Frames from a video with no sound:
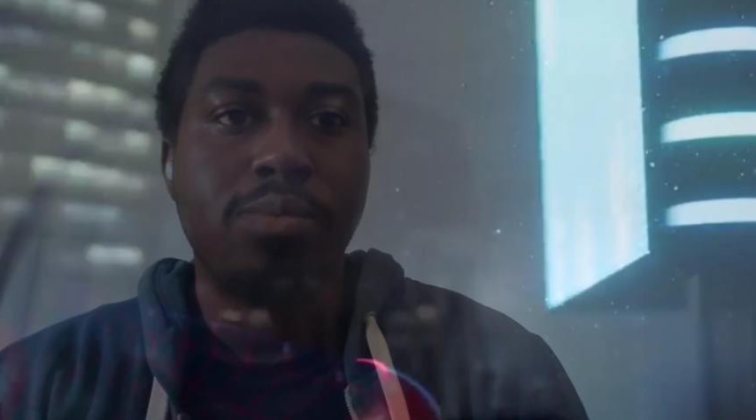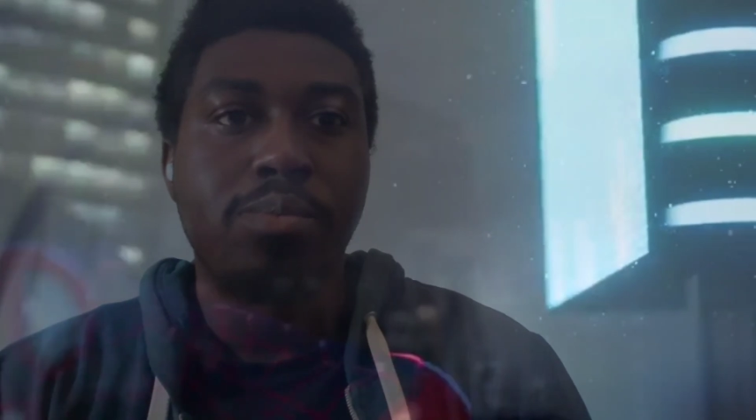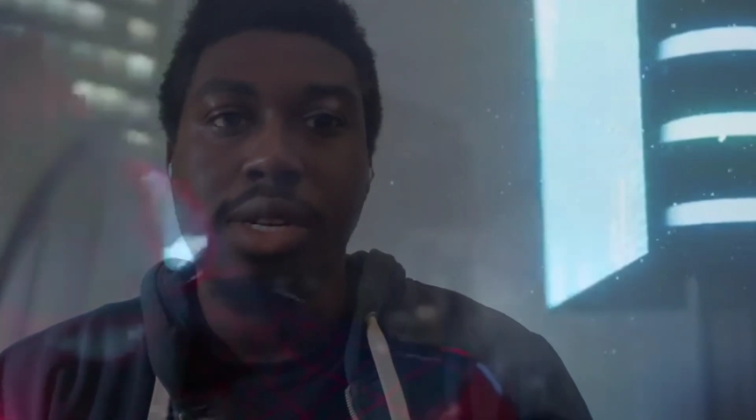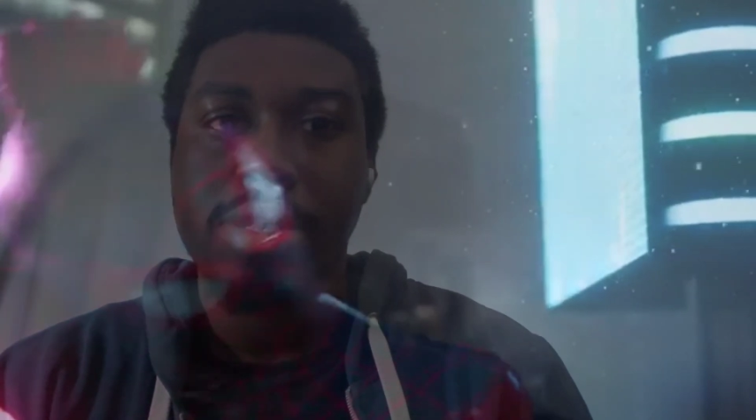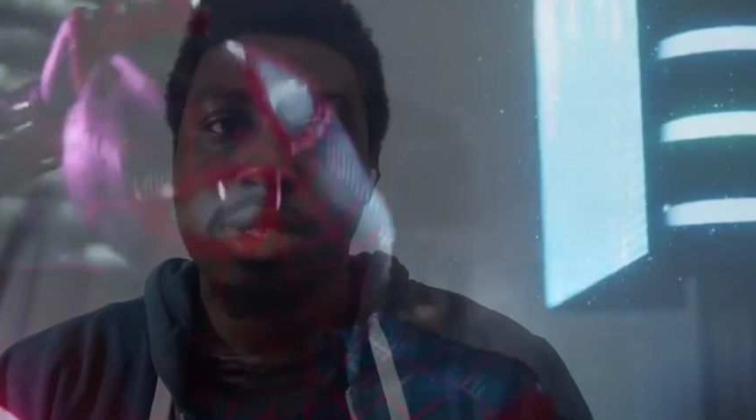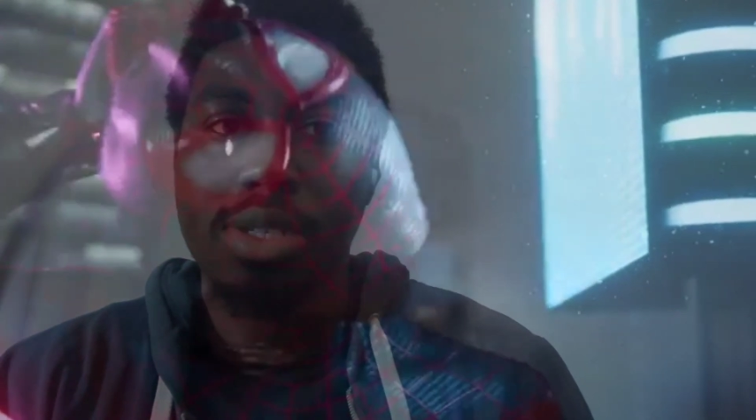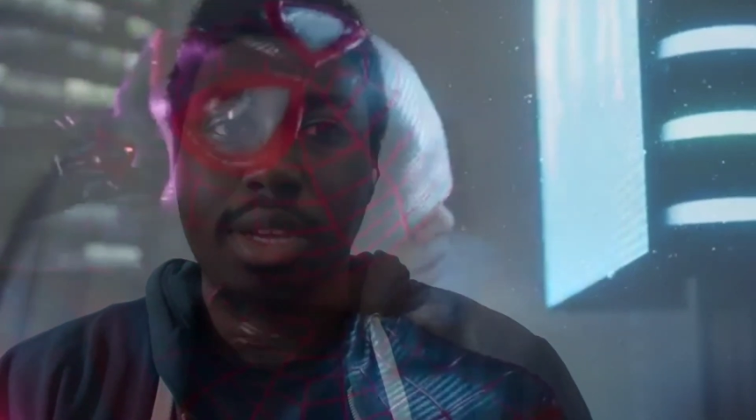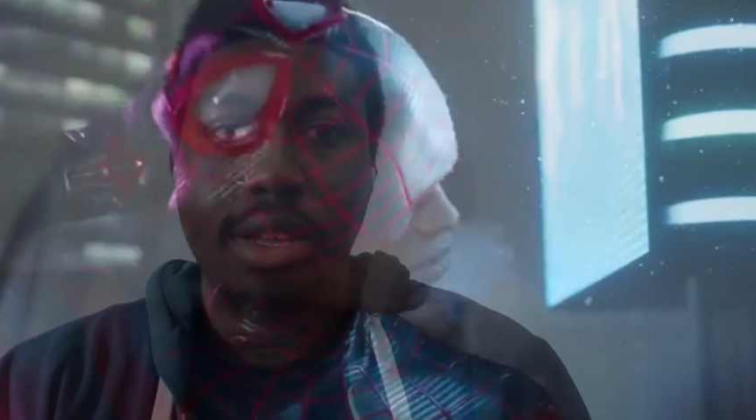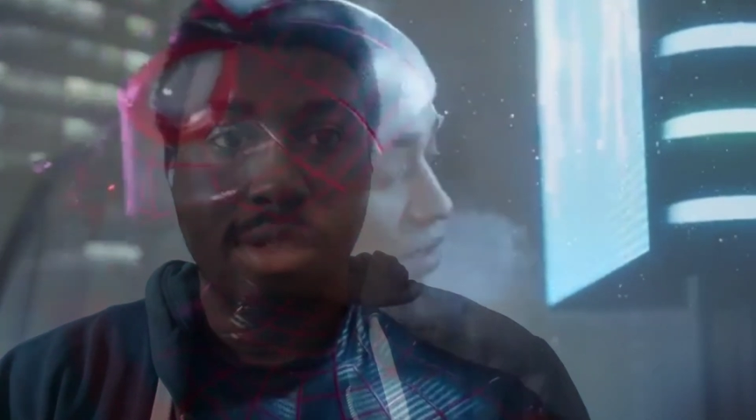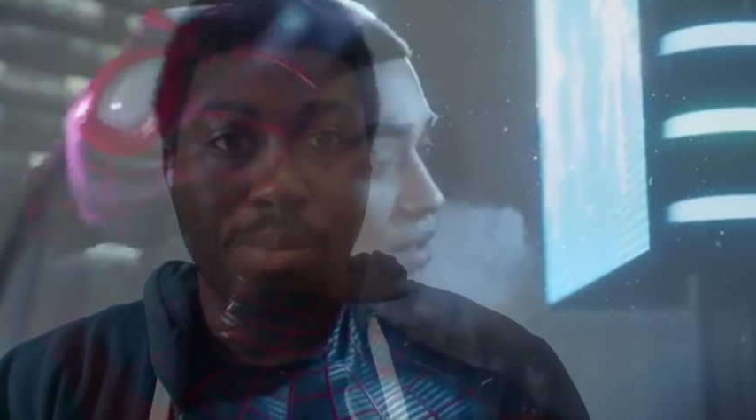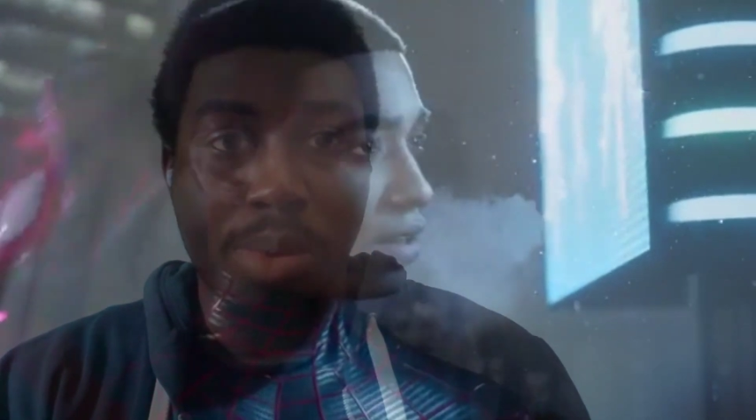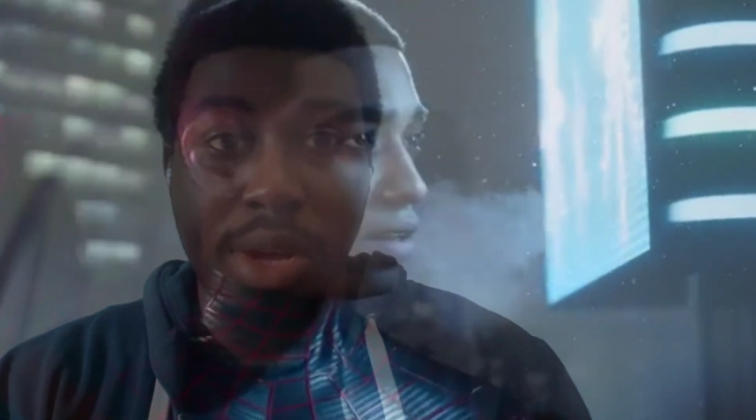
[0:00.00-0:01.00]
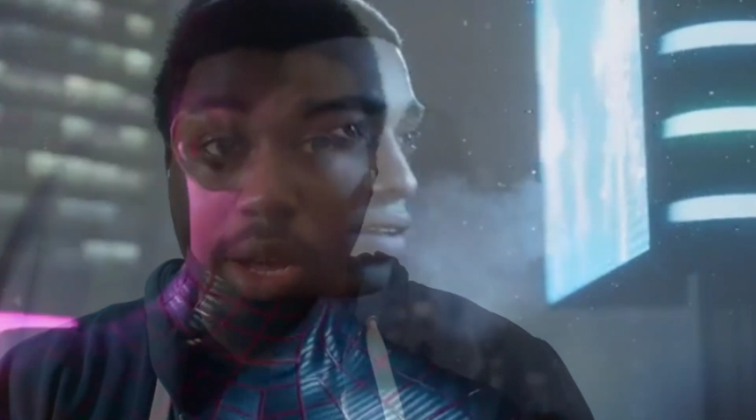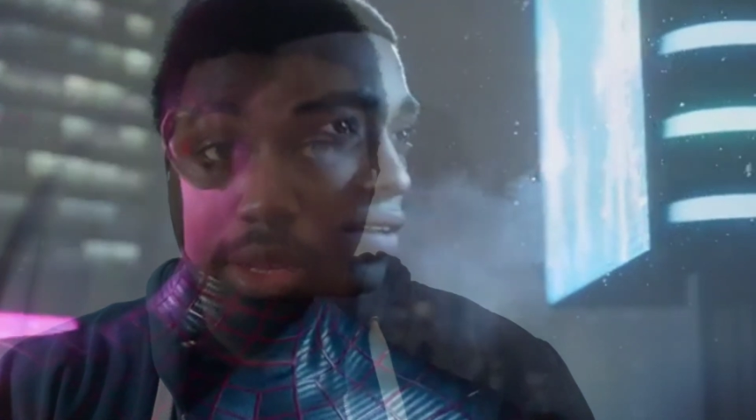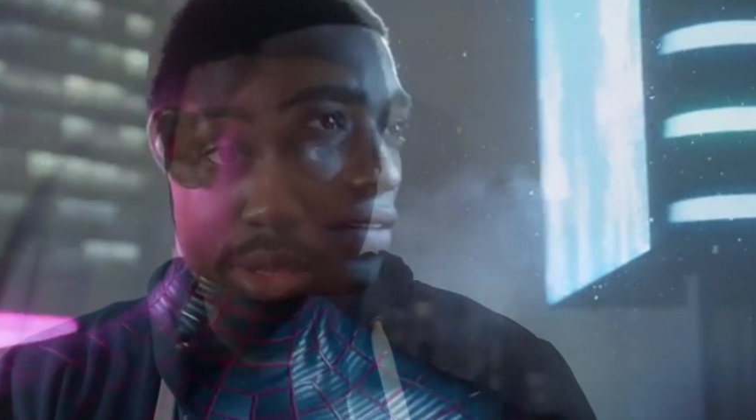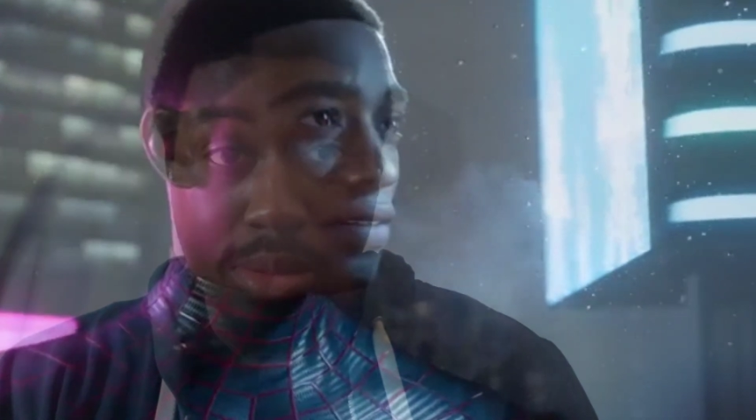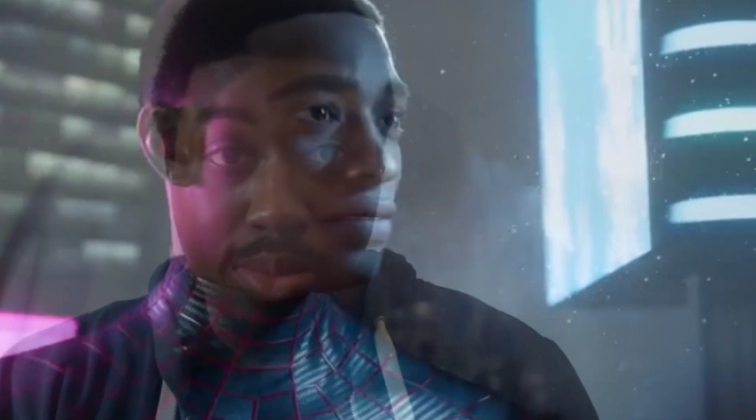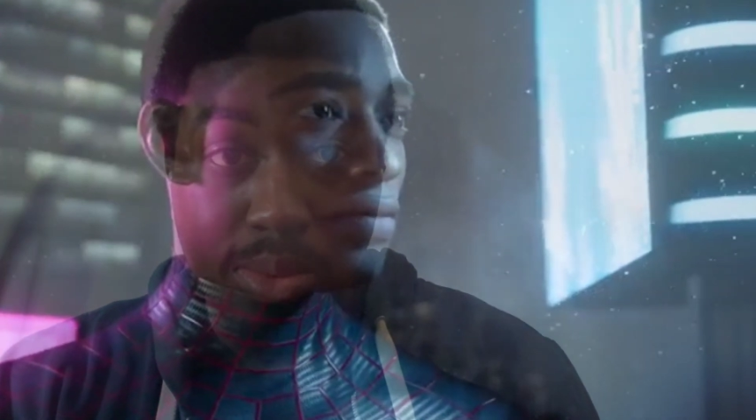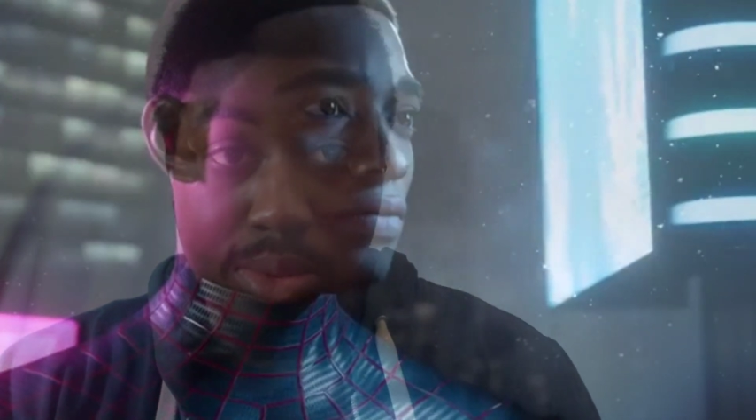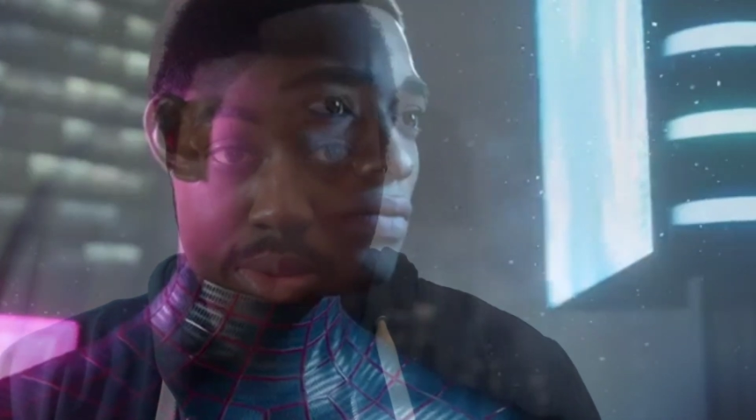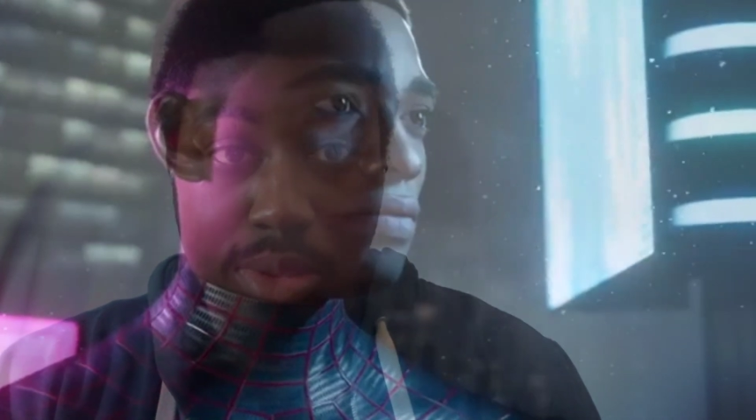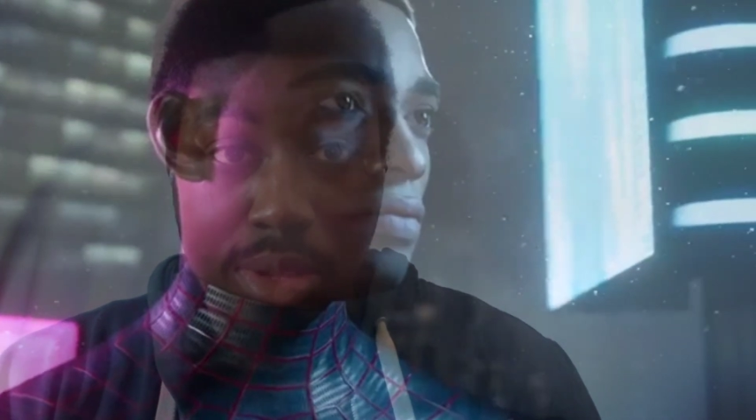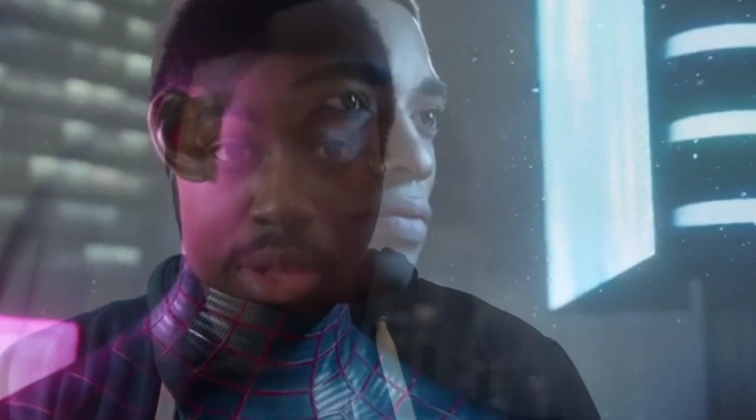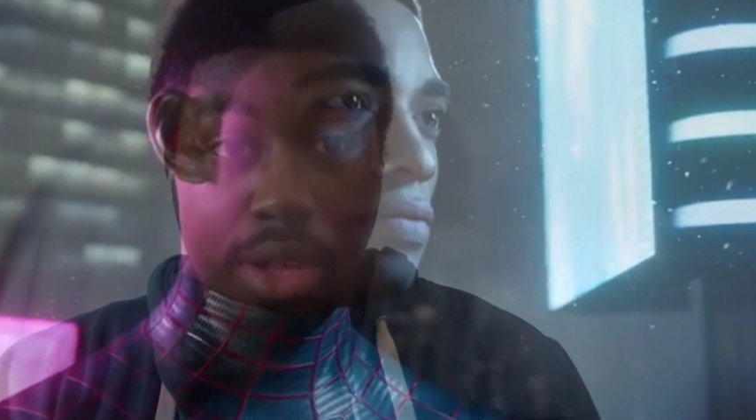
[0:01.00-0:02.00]
much as possible
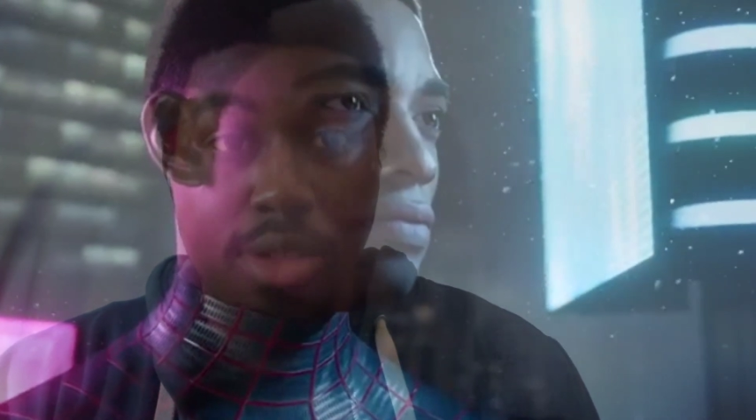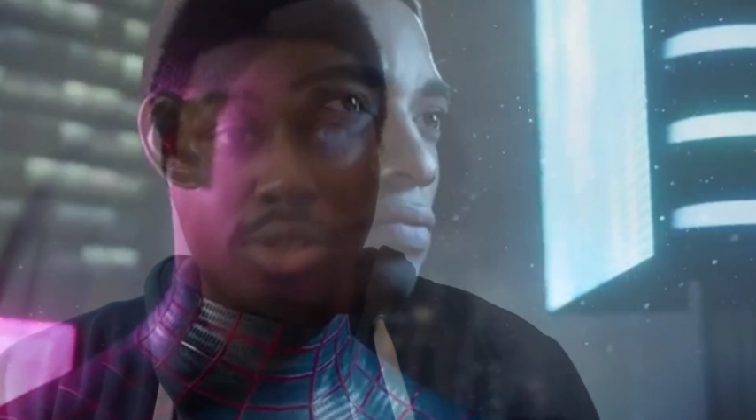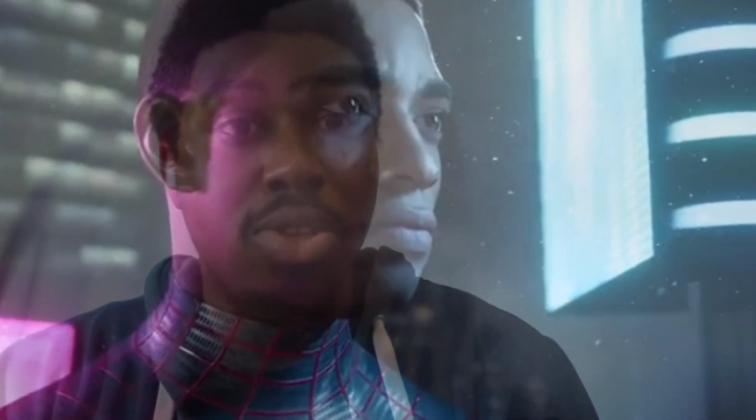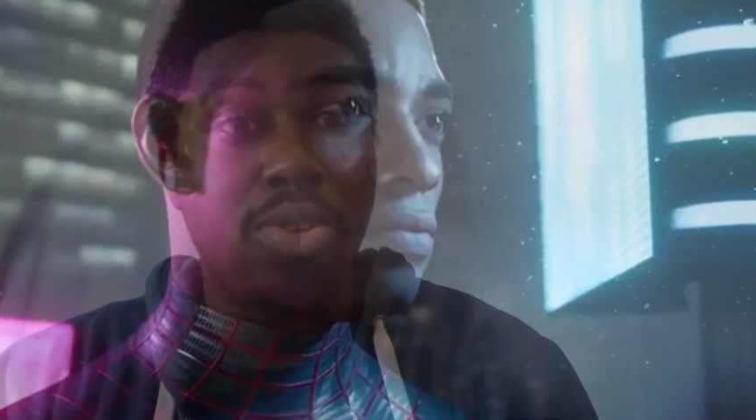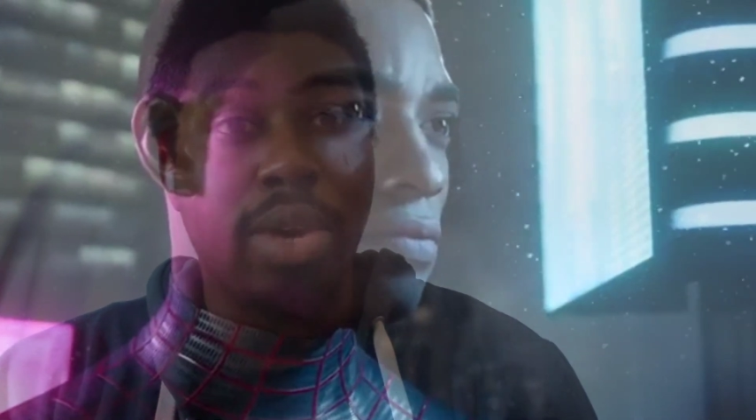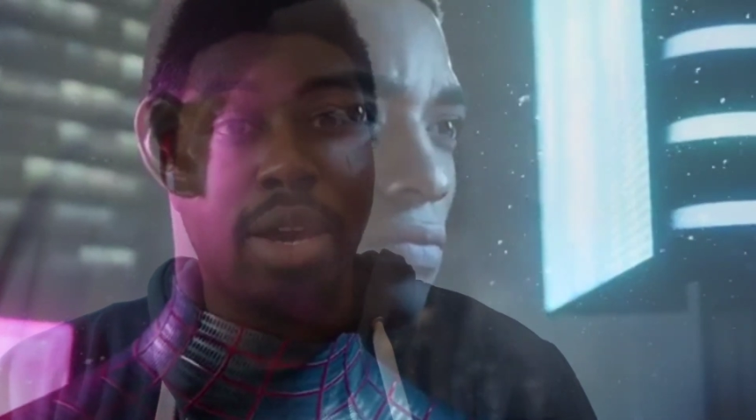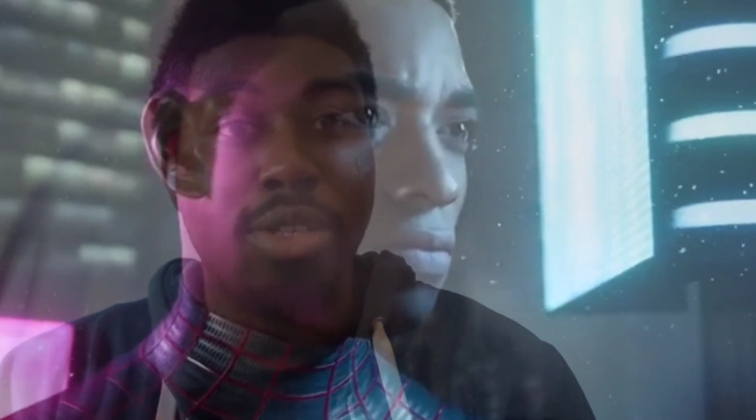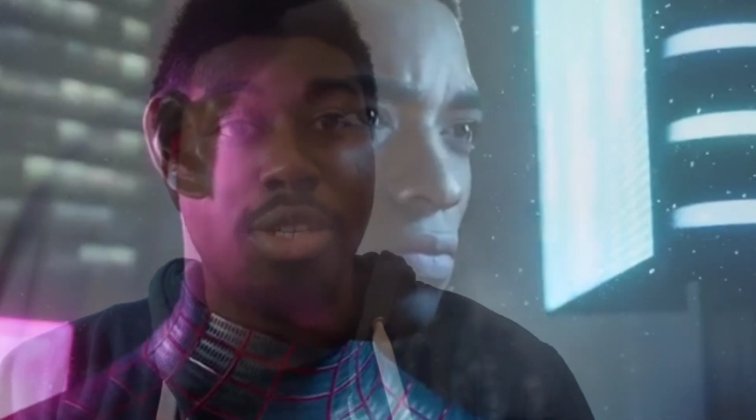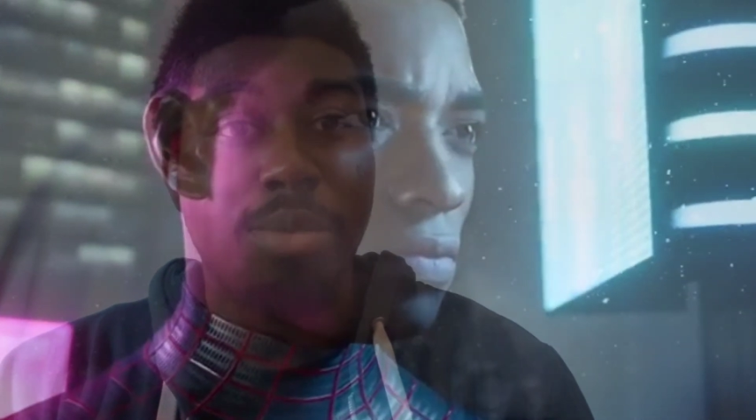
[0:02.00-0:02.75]
until you actually